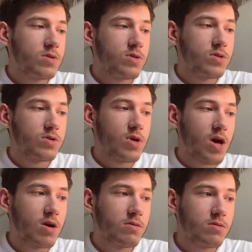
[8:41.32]
So
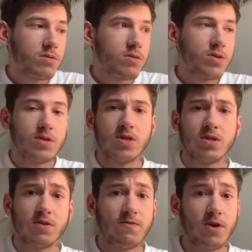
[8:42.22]
yeah,
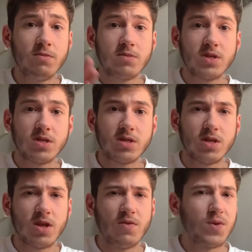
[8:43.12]
the film,
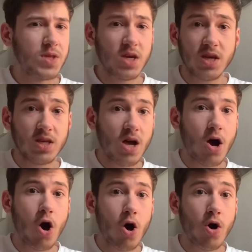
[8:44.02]
if you're thinking that,
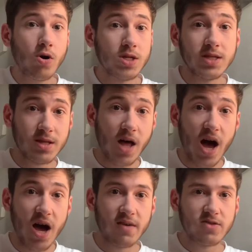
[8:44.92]
oh, she's
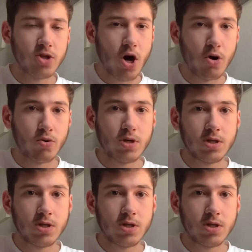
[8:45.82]
alive, no.